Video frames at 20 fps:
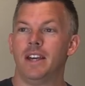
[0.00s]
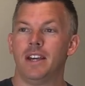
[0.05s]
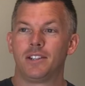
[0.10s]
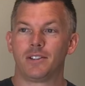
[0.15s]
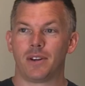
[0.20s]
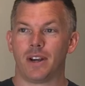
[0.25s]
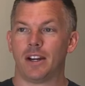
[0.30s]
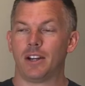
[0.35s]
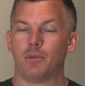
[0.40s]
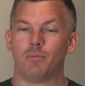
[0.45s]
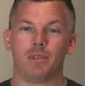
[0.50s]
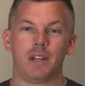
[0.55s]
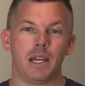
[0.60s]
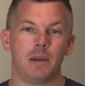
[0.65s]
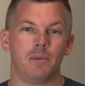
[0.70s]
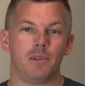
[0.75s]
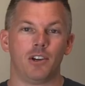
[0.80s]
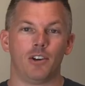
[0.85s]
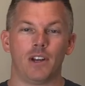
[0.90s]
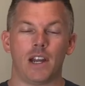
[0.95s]
trying to
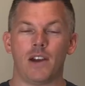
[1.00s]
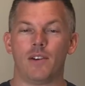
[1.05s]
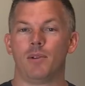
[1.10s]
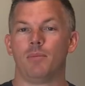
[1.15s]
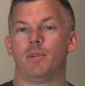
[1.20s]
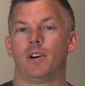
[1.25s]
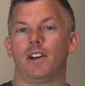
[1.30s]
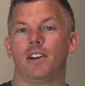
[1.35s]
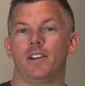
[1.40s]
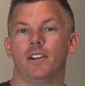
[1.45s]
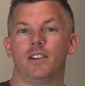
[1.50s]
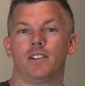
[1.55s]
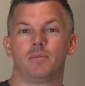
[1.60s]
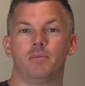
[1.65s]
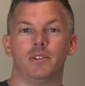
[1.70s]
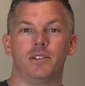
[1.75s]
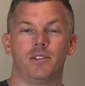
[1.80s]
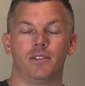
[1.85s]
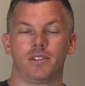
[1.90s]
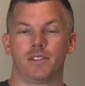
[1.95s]
blame it on everybody else
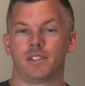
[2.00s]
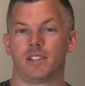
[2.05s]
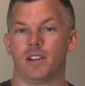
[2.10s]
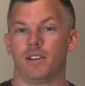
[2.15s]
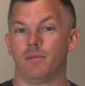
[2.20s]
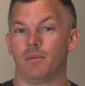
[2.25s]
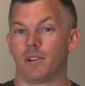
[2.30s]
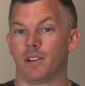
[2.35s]
but yourself,